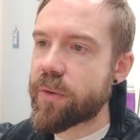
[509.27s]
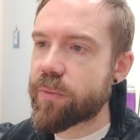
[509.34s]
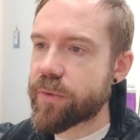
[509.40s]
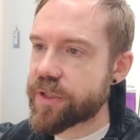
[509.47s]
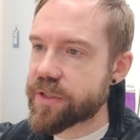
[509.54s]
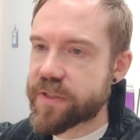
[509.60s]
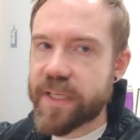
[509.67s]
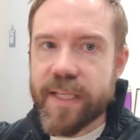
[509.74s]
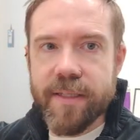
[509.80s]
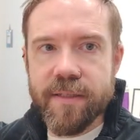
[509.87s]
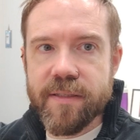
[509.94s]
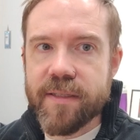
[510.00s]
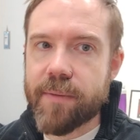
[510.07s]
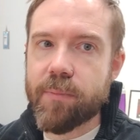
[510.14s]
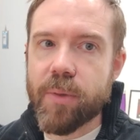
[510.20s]
we just get
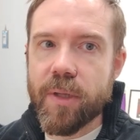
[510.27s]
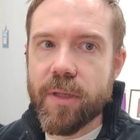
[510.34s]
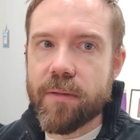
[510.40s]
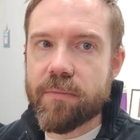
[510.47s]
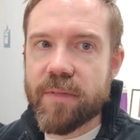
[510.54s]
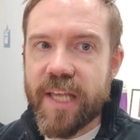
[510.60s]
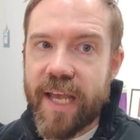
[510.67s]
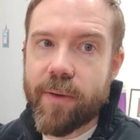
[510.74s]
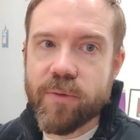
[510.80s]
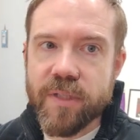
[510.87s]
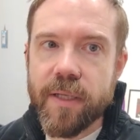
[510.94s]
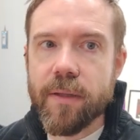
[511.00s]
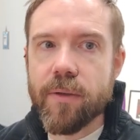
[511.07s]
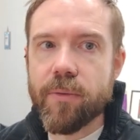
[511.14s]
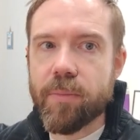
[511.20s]
this simple
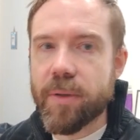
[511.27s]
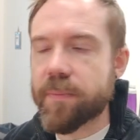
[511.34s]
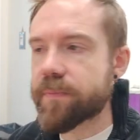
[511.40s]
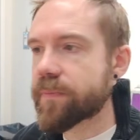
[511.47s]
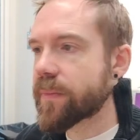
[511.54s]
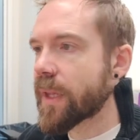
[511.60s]
counting loop.